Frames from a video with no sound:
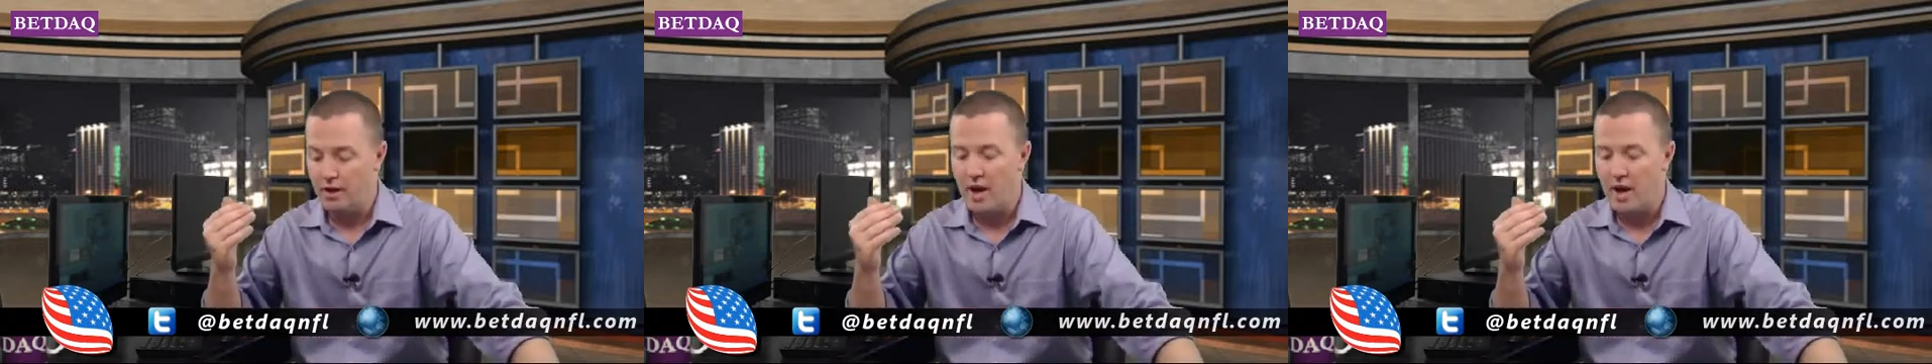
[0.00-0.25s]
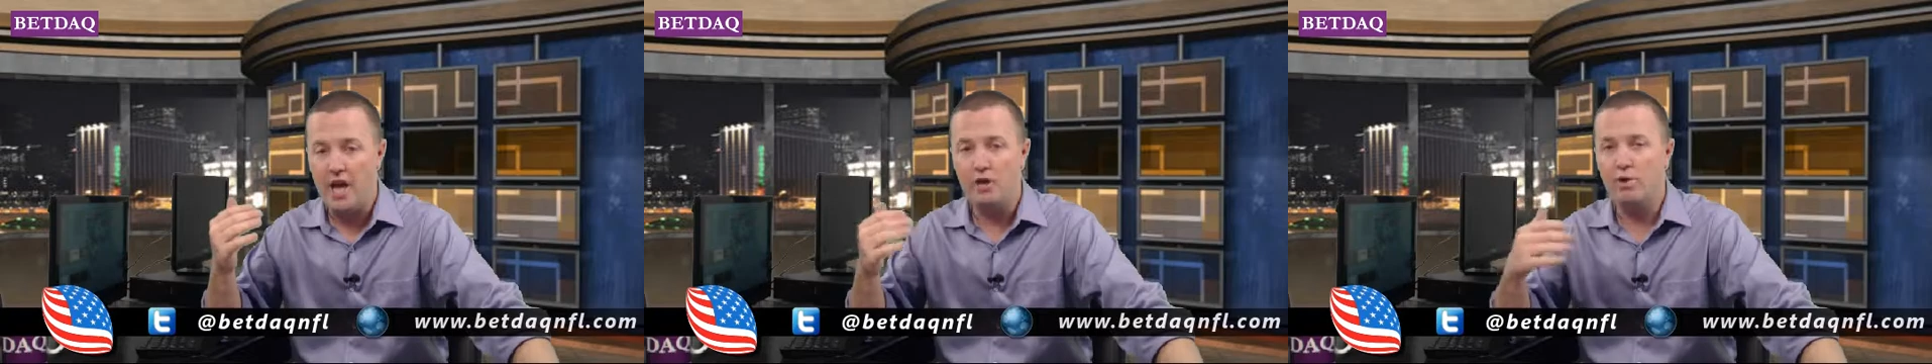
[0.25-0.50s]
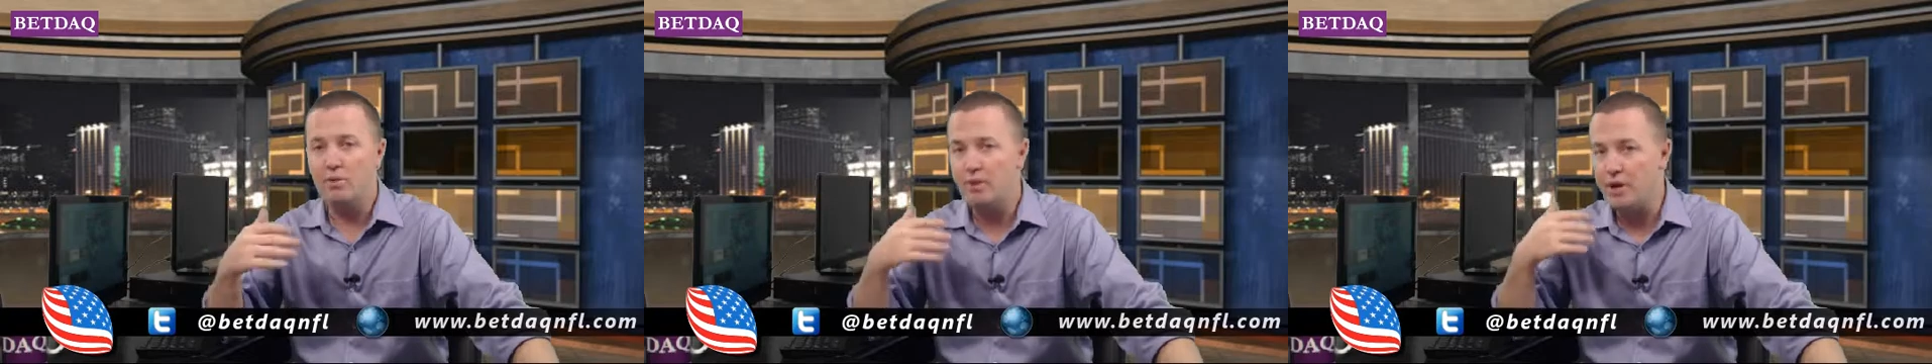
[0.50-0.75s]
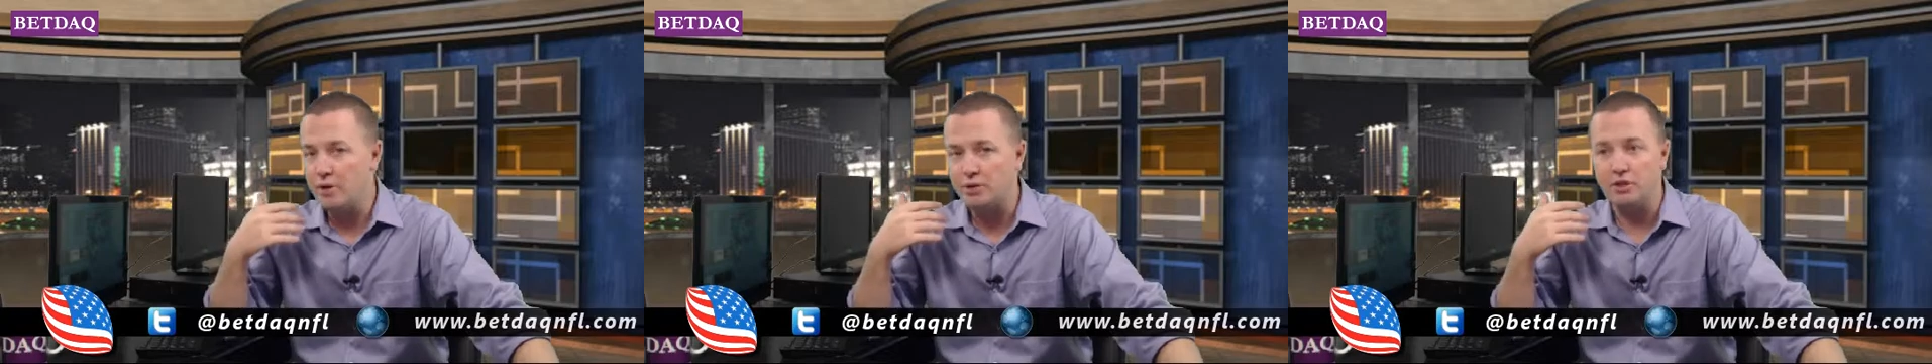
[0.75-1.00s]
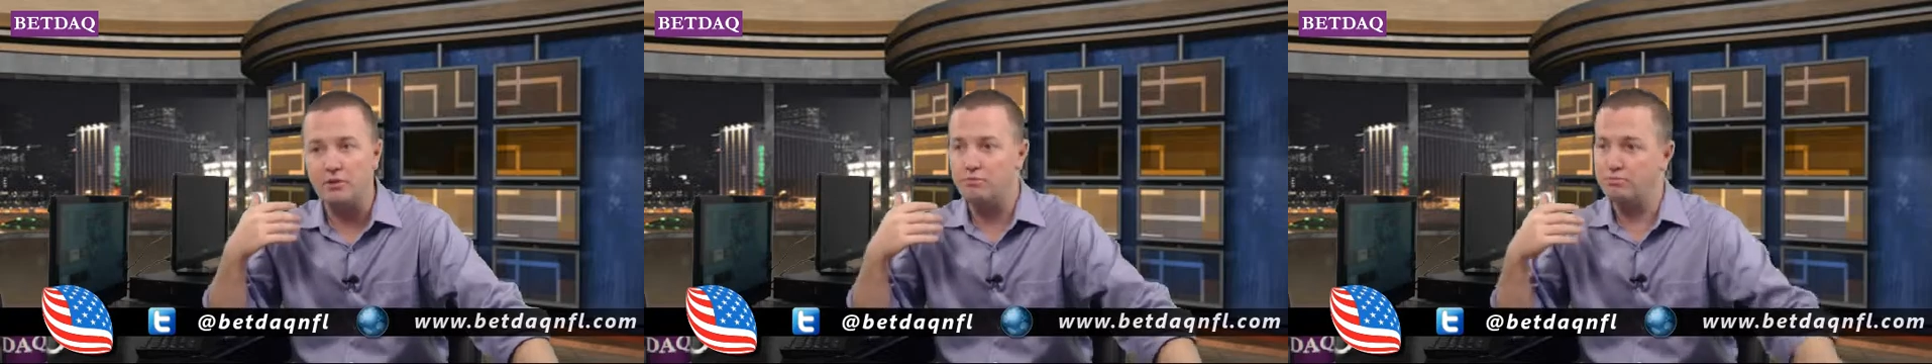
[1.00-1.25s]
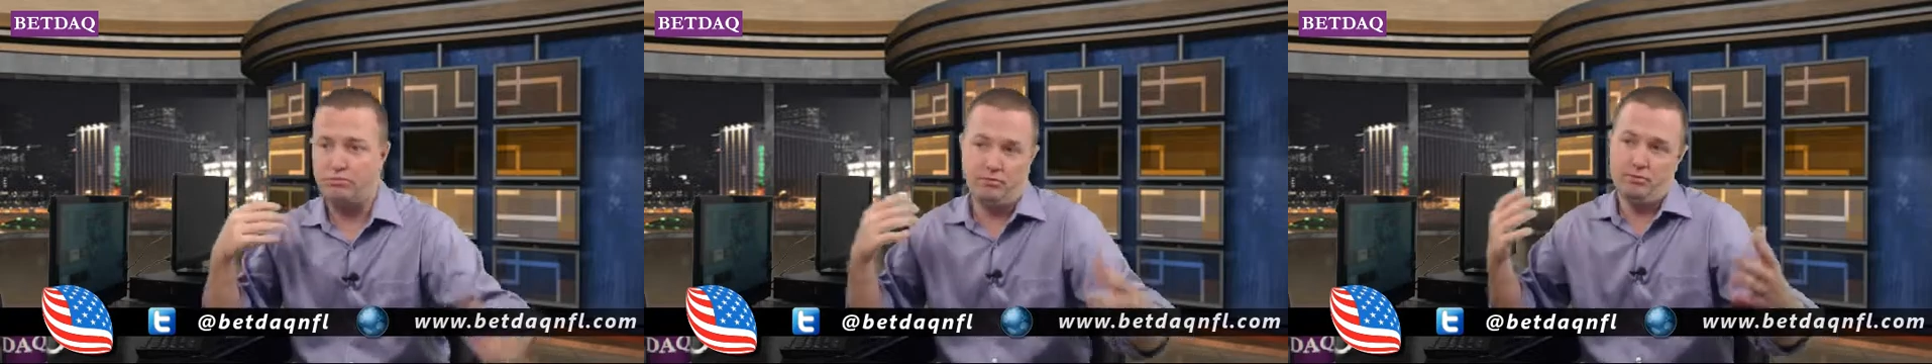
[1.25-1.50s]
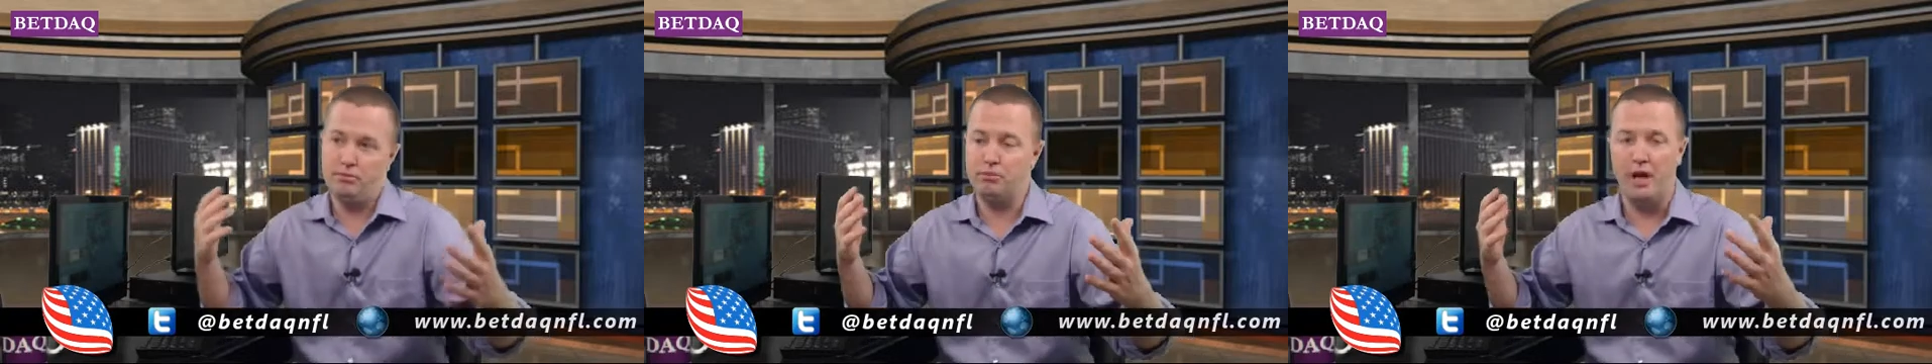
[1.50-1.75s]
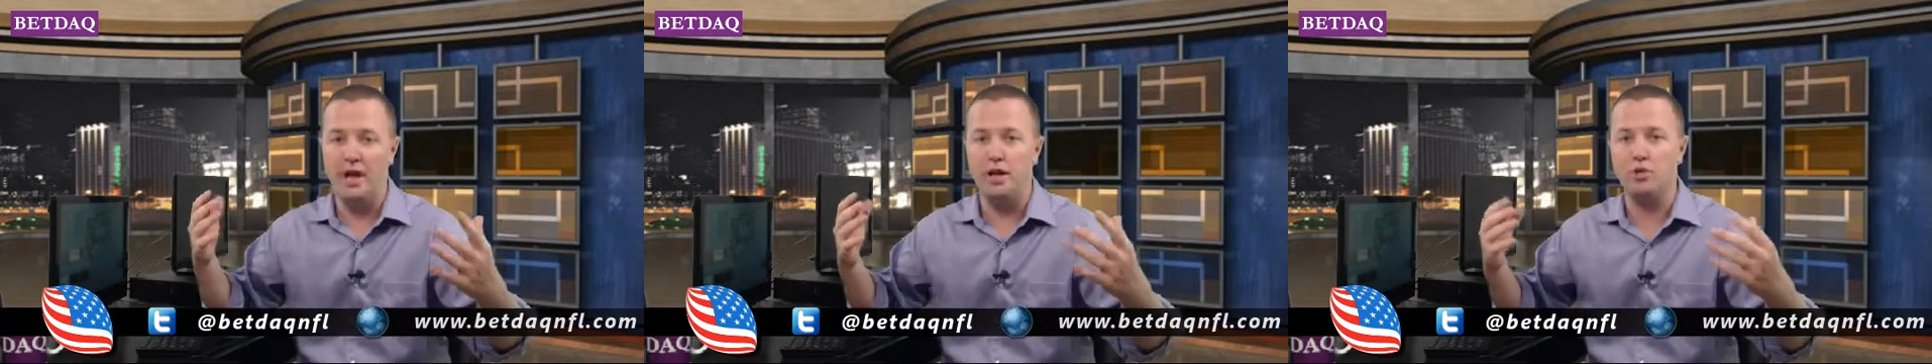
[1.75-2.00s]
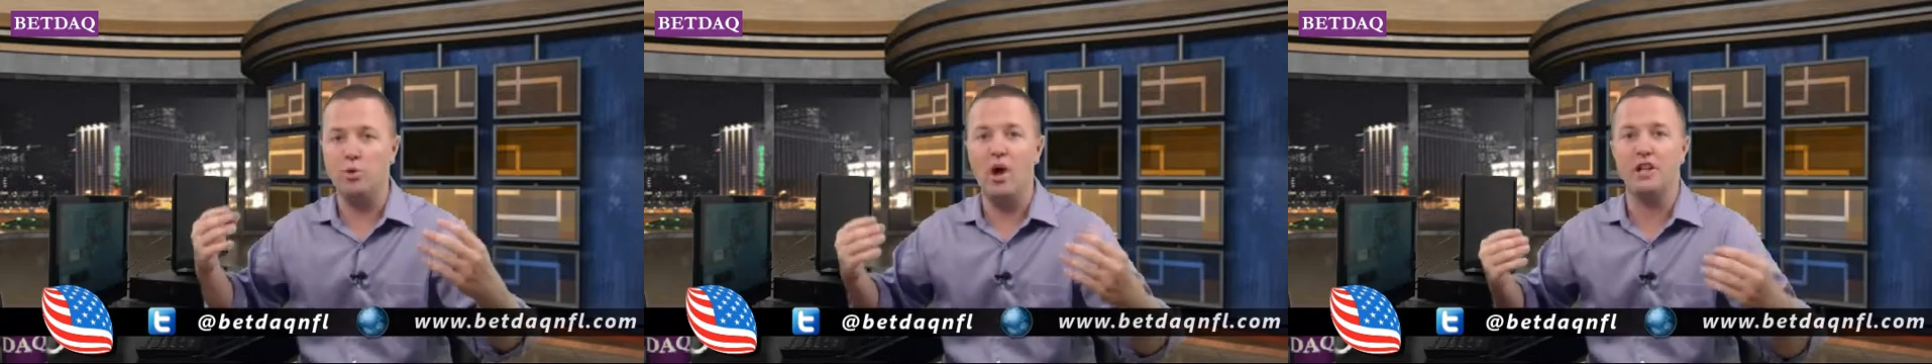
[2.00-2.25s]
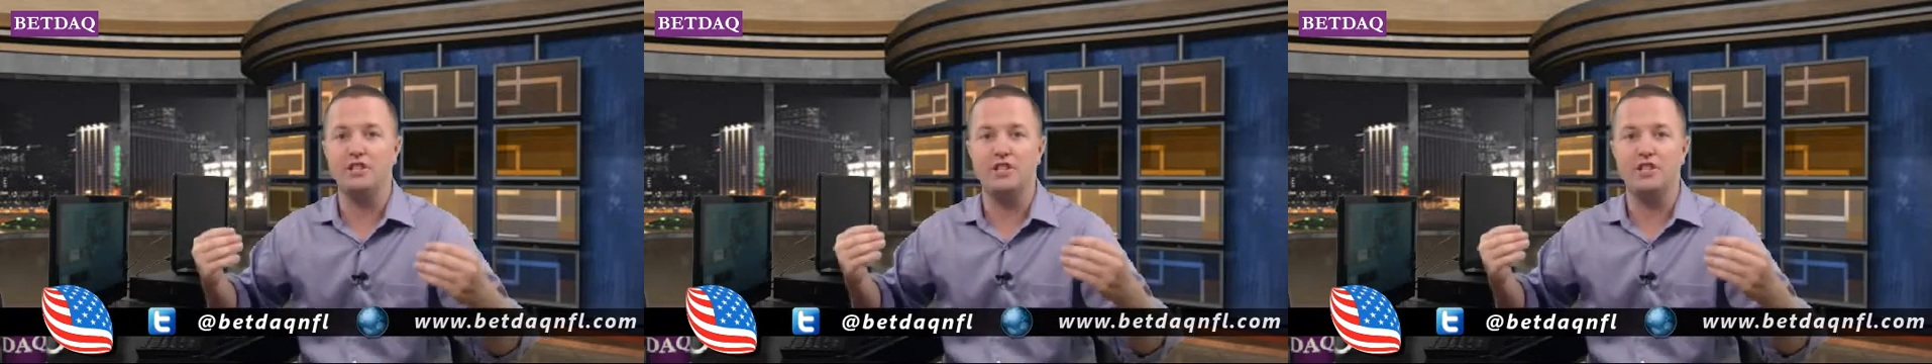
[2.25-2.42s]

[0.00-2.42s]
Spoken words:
Adrian Peterson playing as well